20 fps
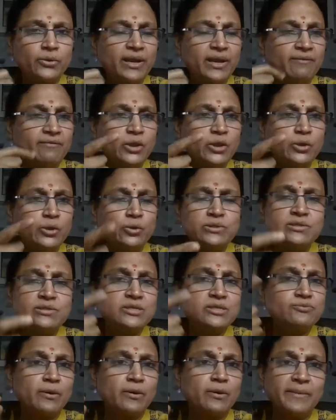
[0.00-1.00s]
Today we use
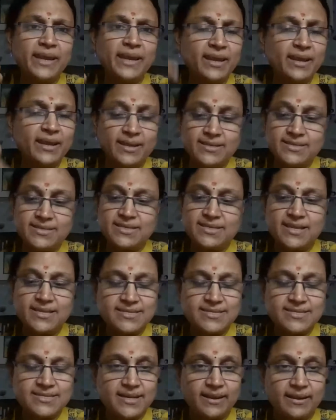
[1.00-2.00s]
this for making
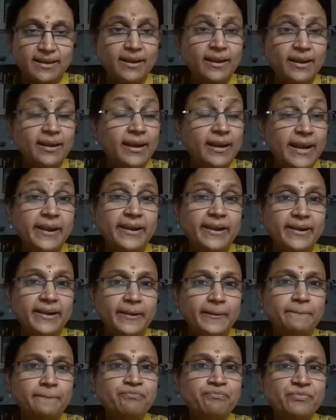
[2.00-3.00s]
incense stick in
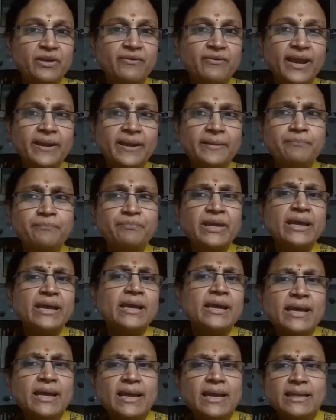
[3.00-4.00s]
India, right?
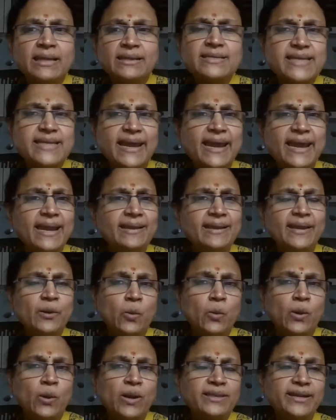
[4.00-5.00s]
The second
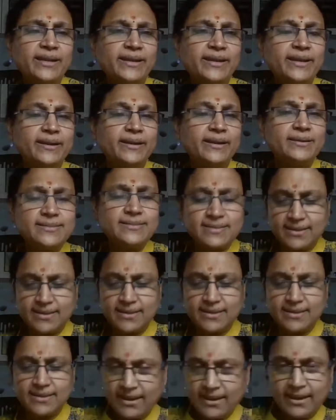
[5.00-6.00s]
thing what they did is,
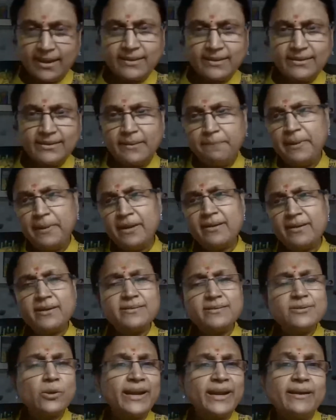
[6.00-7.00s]
the
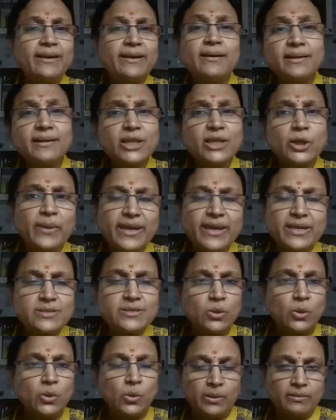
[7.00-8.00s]
pier is on an earthquake
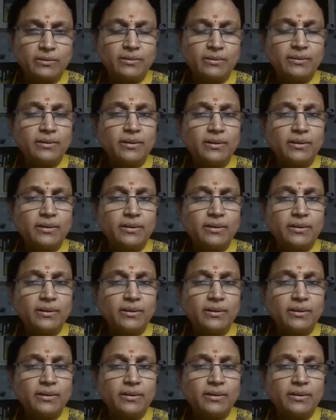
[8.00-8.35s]
zone.